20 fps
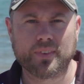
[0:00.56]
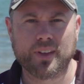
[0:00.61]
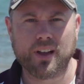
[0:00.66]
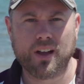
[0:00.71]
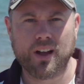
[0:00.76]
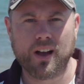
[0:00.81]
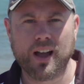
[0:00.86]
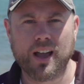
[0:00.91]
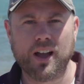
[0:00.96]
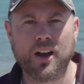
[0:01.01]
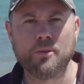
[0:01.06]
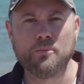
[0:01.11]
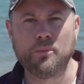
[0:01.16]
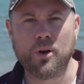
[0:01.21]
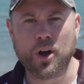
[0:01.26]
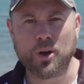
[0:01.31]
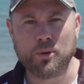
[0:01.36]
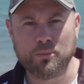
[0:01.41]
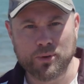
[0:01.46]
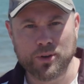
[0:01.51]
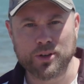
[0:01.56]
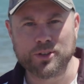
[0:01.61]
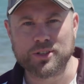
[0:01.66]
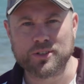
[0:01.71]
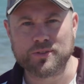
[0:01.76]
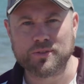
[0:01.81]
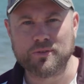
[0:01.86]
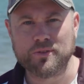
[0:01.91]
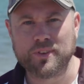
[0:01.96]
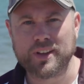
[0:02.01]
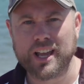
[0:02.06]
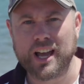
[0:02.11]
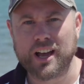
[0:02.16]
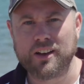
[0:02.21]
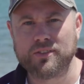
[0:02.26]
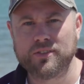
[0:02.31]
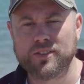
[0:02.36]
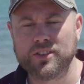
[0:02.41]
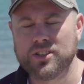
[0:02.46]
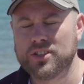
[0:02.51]
Hi, I'm Michael Burgess from
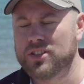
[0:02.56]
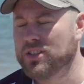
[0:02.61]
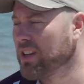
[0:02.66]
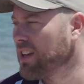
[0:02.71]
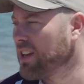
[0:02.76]
VRFish.